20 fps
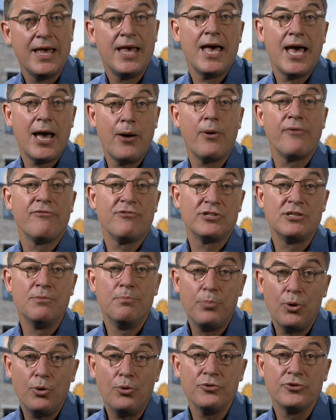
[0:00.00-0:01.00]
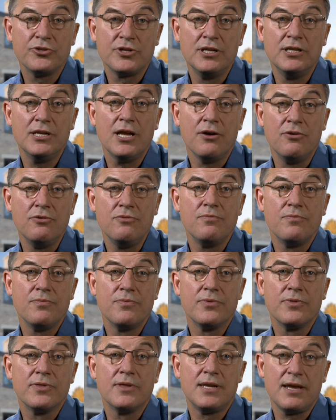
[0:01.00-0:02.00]
However, it's important to note
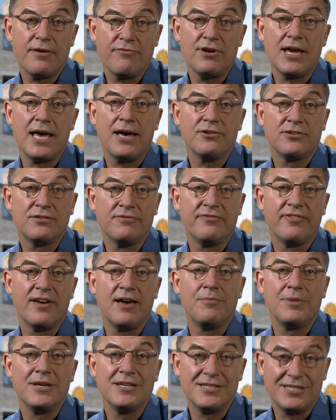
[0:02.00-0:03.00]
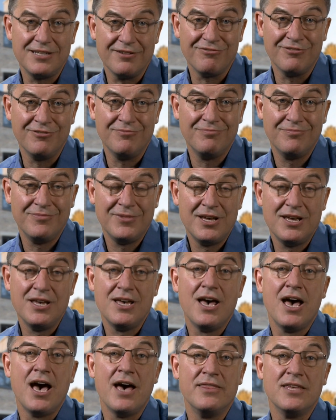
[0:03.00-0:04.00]
that every house and family is different
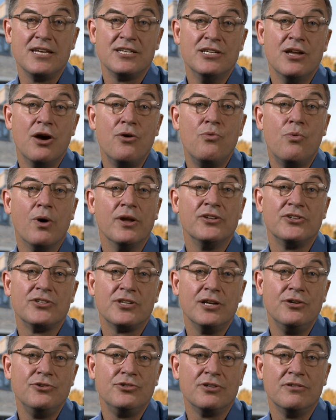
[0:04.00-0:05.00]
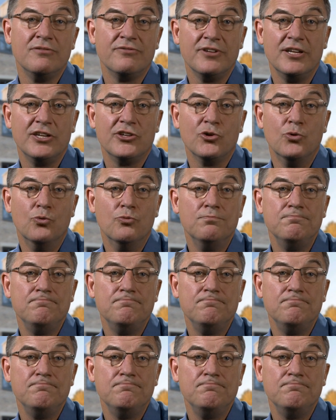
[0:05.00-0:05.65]
and there's no one solution fits all.